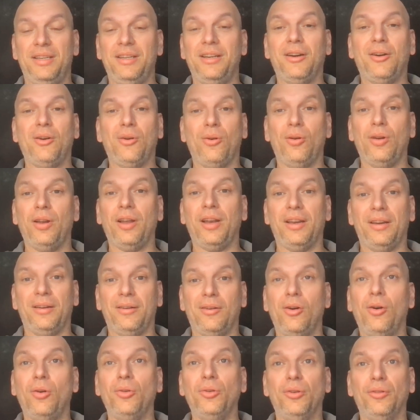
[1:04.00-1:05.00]
colleague
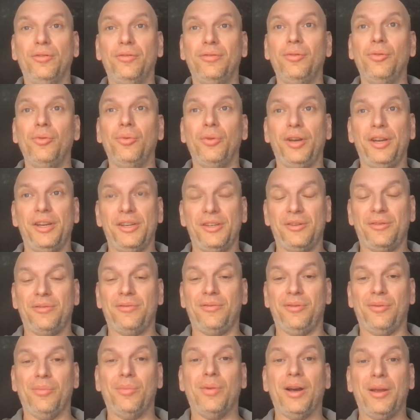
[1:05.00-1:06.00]
Rodolfo Nunes
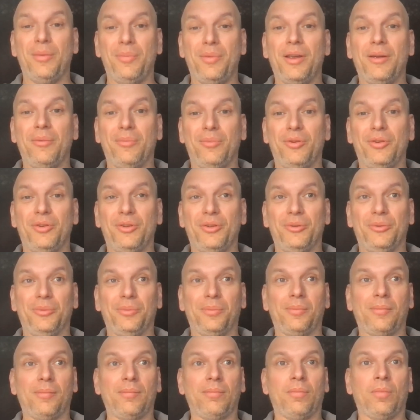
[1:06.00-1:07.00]
from IBM Brazil.
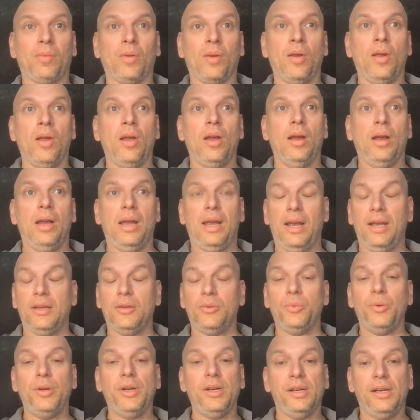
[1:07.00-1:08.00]

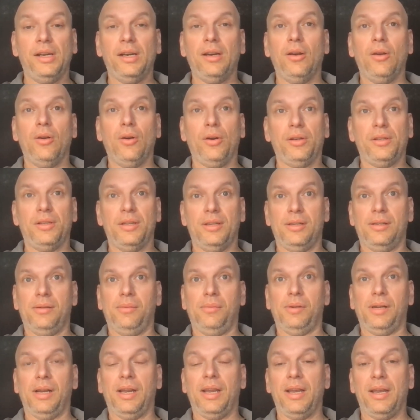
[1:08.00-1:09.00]
As we are in
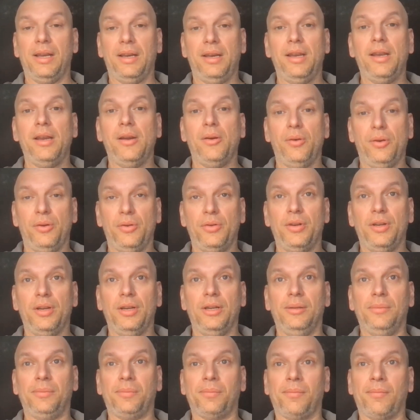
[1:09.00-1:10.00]
lockdown again here in New
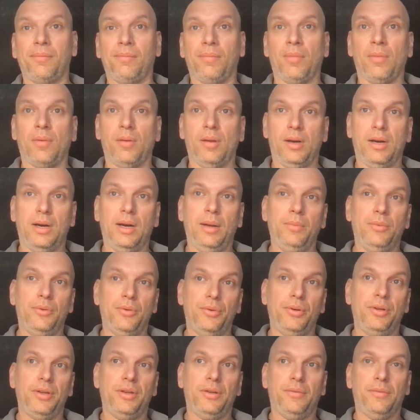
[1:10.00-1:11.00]
Zealand, I'm
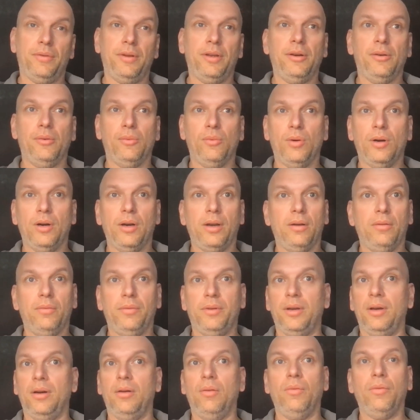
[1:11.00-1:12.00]
doing this video while
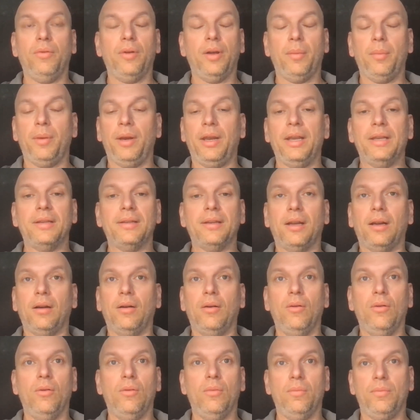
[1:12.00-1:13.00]
the whole family is at
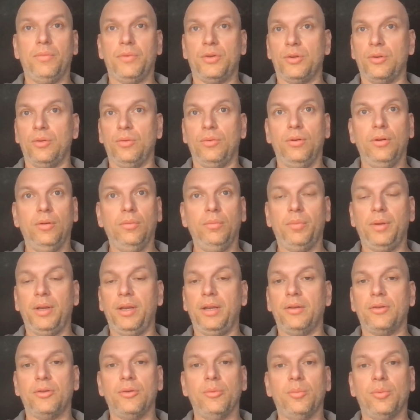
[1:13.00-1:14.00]
home, so don't
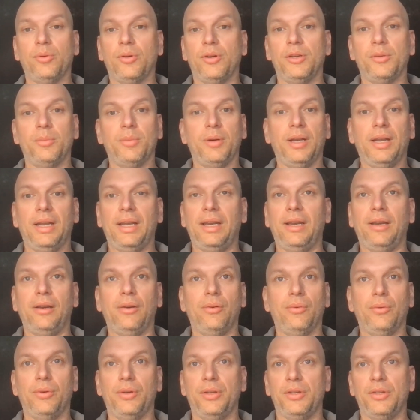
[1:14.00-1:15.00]
be surprised by any
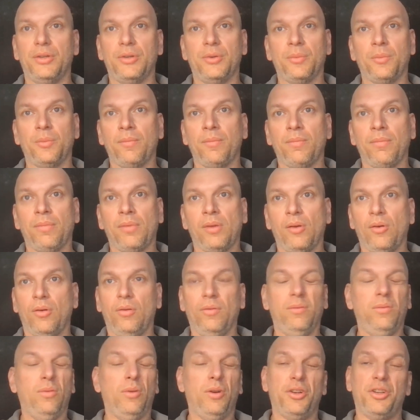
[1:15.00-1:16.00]
noise
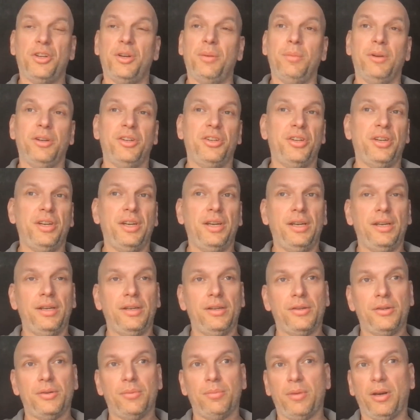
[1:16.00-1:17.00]
of washing
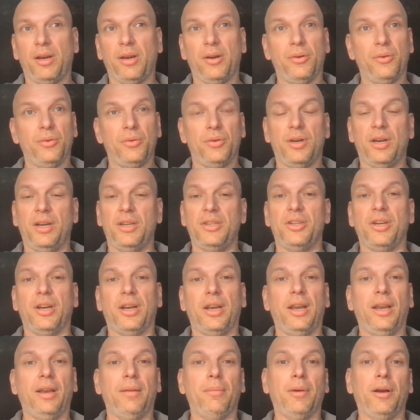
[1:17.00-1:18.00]
machines, my girls
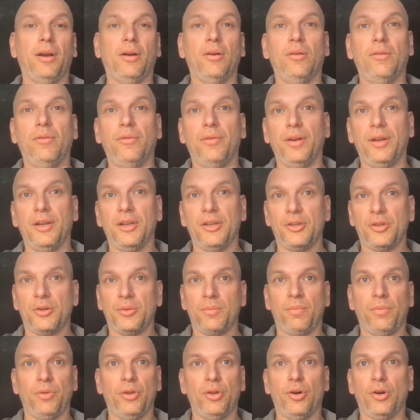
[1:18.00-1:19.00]
hijacking my
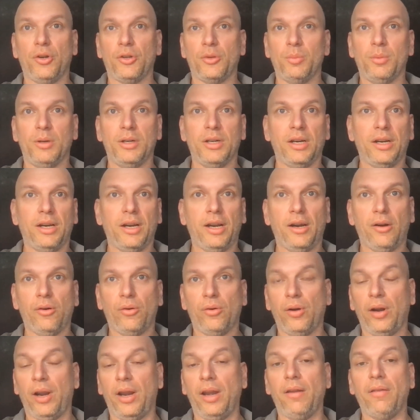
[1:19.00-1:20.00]
office, dogs barking,
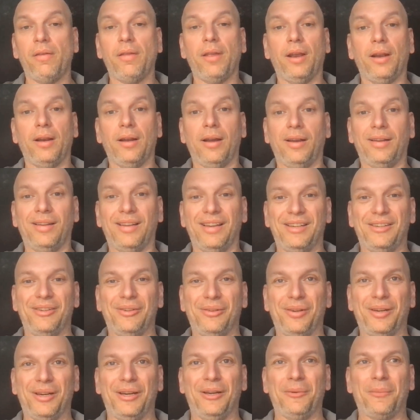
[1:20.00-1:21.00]
or anything like that,
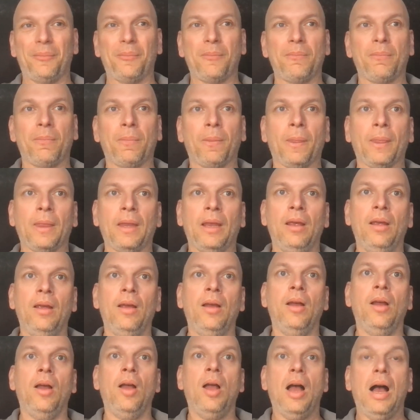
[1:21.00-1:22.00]
okay?
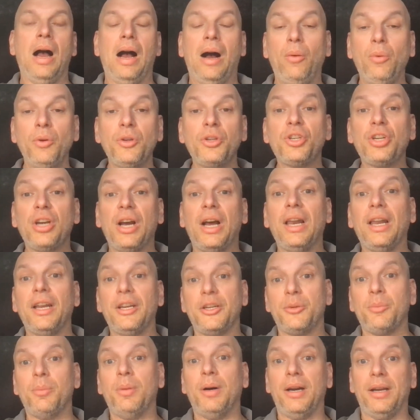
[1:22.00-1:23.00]
I was
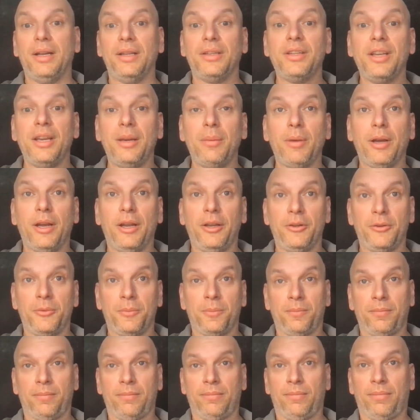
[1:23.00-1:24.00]
challenged by a teammate
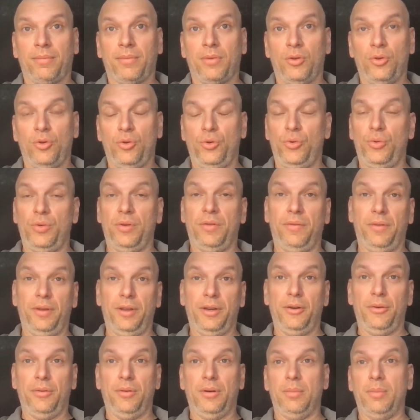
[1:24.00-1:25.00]
to do a
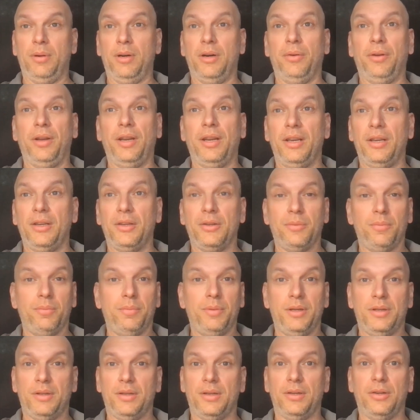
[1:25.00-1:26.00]
video about his
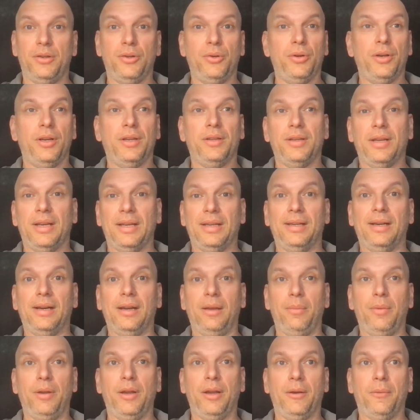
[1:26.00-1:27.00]
business units at
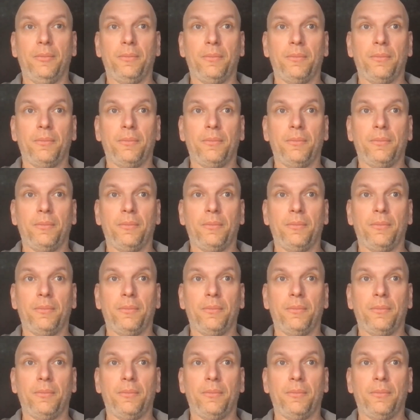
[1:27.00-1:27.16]
IBM.